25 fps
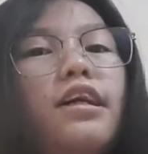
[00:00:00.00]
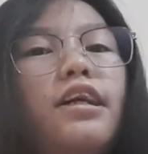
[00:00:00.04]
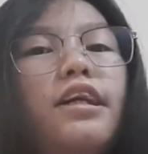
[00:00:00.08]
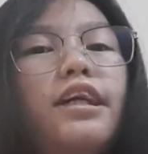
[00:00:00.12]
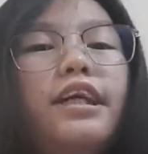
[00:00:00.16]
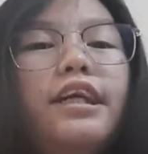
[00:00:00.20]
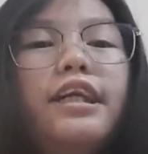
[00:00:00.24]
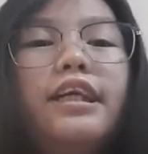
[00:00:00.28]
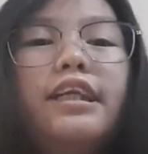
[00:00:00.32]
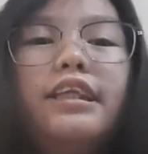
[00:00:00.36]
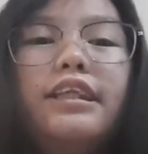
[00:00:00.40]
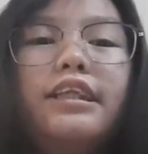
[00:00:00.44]

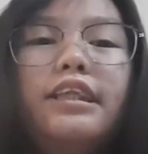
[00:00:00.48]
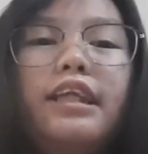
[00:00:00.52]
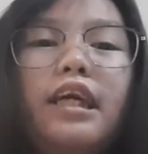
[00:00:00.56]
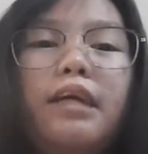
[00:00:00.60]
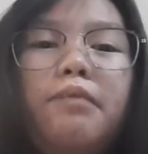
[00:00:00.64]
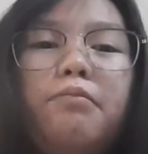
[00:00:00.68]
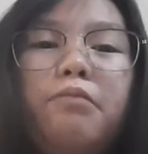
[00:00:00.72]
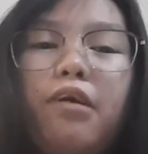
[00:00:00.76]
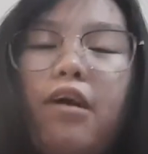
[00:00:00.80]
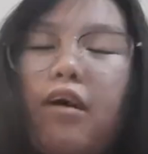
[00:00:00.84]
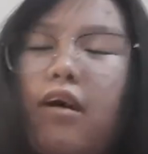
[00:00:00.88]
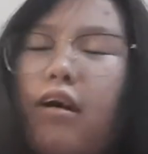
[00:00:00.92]
It is
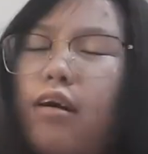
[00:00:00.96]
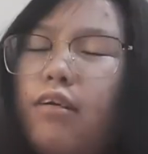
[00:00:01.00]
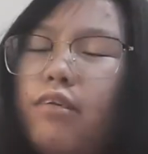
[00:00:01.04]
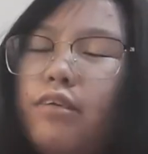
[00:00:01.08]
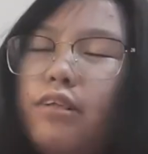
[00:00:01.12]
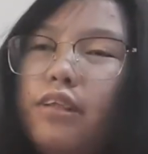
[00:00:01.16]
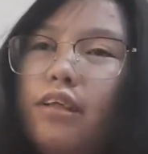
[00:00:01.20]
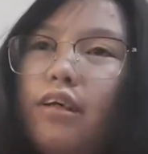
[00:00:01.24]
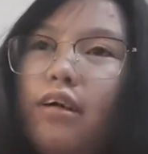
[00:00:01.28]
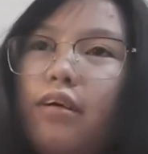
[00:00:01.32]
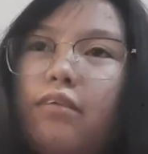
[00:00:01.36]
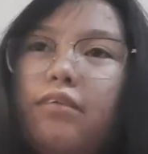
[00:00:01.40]
named
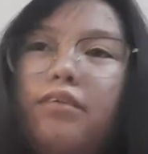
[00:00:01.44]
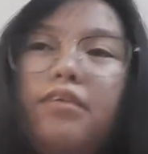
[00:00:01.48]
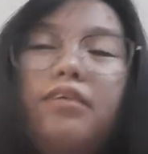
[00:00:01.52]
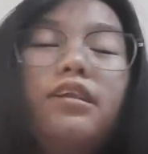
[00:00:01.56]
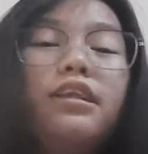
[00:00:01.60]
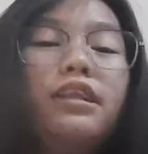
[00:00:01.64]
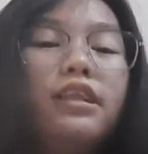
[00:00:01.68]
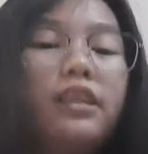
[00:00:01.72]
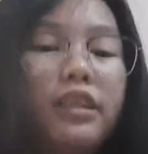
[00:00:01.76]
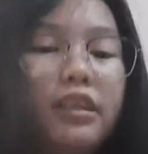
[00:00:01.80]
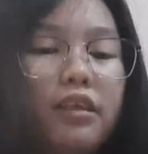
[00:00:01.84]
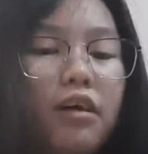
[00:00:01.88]
also
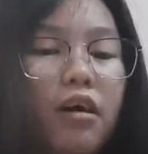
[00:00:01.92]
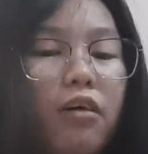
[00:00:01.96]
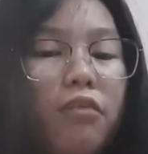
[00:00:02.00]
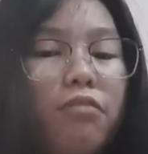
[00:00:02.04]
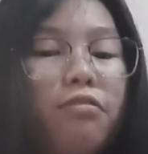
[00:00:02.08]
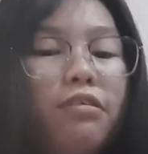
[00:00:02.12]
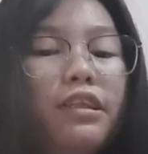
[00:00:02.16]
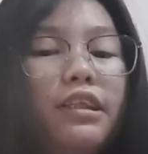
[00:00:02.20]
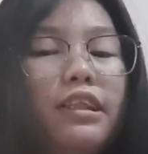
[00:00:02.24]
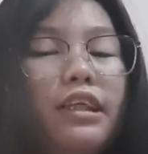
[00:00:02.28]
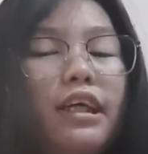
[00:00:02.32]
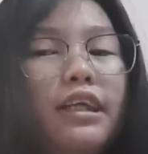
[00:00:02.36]

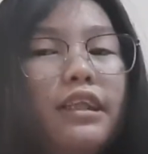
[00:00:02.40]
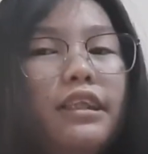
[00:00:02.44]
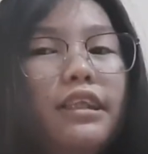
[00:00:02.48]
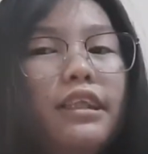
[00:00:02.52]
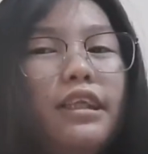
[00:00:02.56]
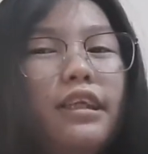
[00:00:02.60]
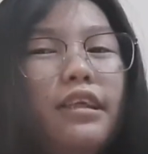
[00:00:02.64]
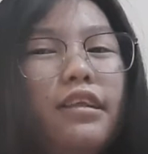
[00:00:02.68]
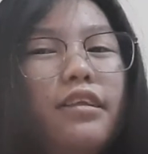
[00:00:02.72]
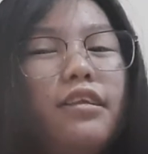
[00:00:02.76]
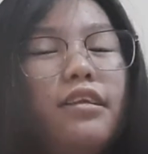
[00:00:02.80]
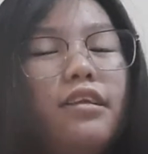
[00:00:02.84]

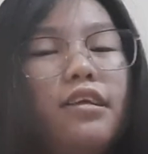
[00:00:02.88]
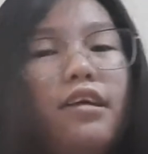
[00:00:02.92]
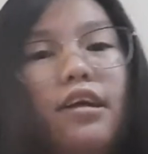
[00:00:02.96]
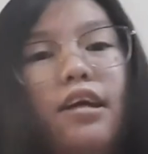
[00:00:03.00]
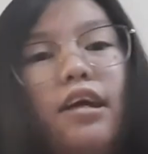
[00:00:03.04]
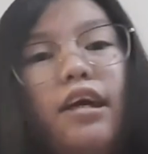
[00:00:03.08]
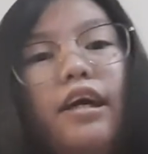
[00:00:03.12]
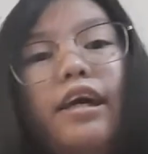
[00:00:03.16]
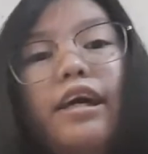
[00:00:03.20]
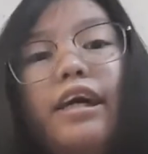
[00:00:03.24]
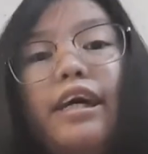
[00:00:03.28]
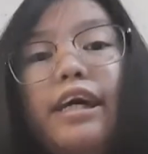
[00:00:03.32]
COVID-19.
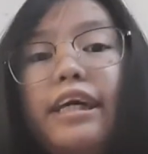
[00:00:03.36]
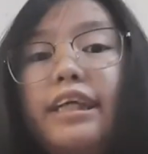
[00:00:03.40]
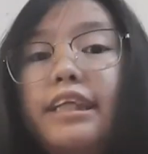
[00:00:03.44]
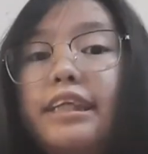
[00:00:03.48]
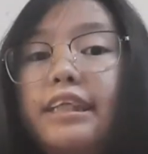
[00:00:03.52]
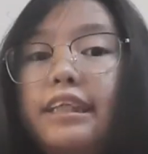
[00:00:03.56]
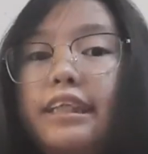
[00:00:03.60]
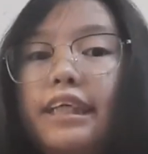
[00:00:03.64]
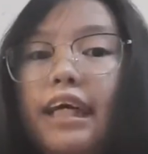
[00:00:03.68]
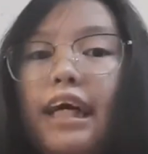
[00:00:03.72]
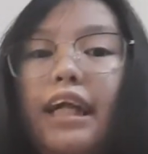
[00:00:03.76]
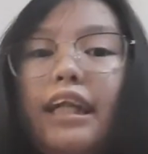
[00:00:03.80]
It
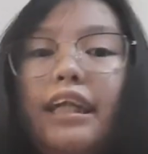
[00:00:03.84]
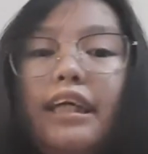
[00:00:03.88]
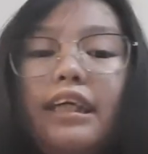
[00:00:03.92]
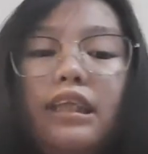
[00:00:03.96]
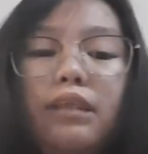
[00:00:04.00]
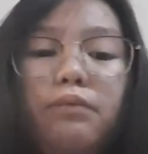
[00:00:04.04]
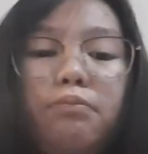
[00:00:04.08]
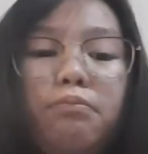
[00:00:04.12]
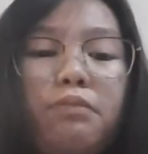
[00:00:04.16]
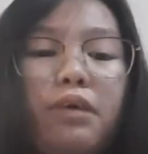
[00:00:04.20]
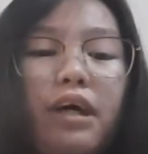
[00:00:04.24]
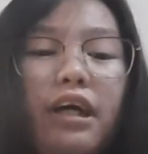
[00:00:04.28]
sadly
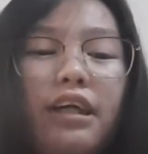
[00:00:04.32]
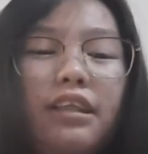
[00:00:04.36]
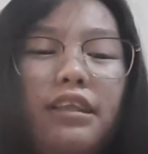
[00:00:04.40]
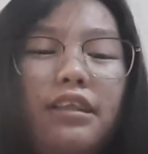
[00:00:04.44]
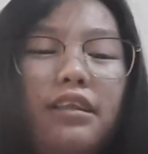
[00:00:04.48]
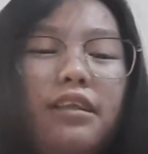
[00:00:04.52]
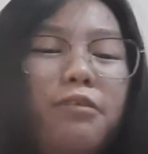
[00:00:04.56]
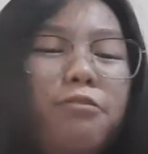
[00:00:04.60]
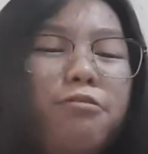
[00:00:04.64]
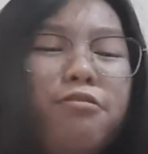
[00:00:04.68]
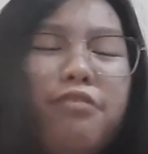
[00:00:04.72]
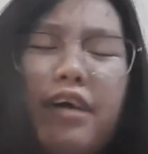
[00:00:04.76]
spread
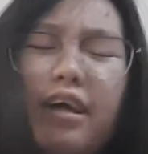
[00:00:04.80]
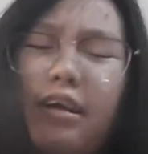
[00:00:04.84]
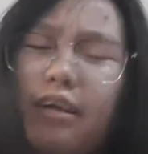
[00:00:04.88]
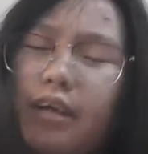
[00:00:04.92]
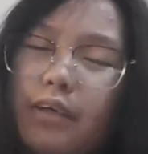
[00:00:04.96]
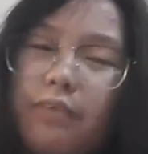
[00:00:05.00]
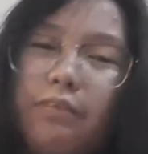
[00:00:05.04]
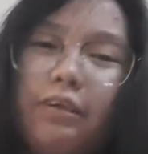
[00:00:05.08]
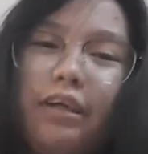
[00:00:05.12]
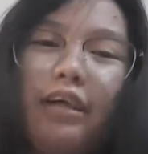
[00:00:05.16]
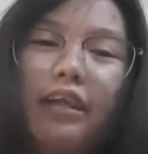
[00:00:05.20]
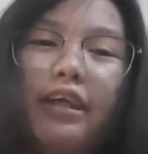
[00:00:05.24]
very
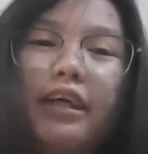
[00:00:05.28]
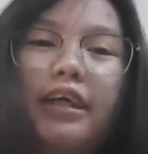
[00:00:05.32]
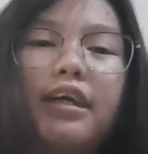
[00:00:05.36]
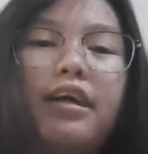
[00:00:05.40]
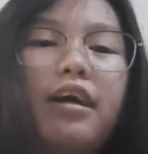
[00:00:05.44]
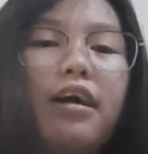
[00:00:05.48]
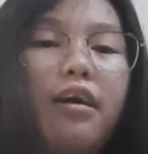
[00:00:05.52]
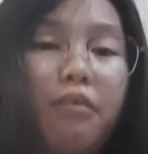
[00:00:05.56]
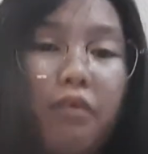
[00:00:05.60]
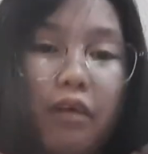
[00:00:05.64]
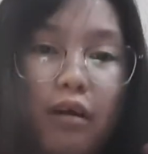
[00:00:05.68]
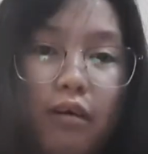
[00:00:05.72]
quickly
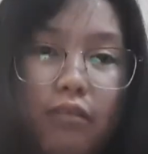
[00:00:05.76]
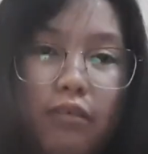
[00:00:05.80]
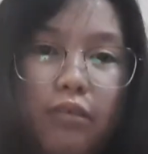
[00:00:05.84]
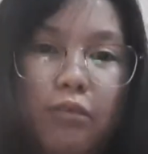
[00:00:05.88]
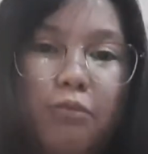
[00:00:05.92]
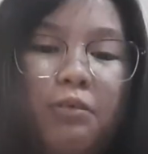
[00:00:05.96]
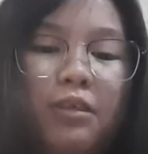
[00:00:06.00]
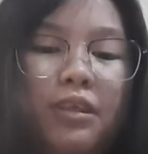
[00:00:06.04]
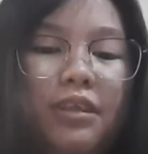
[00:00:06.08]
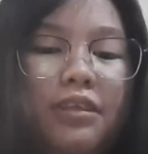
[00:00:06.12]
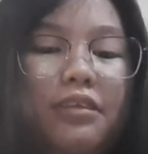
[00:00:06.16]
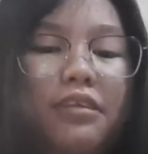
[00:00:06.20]
around the
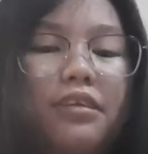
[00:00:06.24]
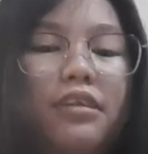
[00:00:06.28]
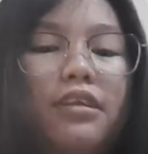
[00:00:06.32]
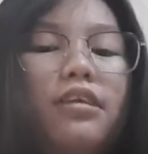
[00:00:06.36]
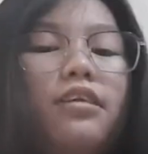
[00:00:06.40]
world.